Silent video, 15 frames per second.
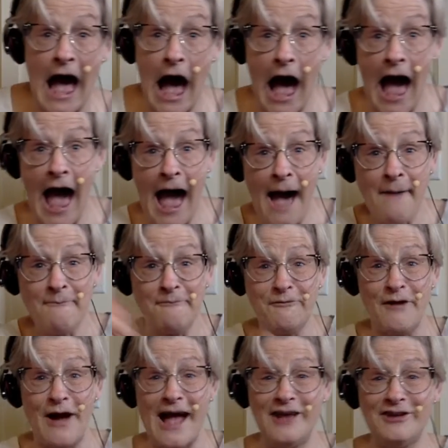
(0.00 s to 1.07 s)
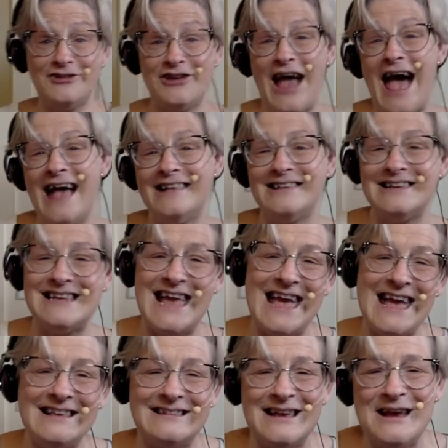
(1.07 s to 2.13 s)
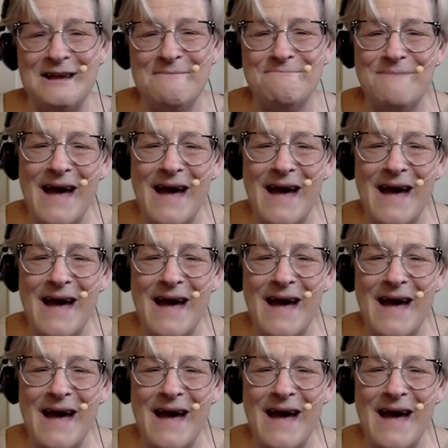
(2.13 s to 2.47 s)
I'm fresh as a daisy,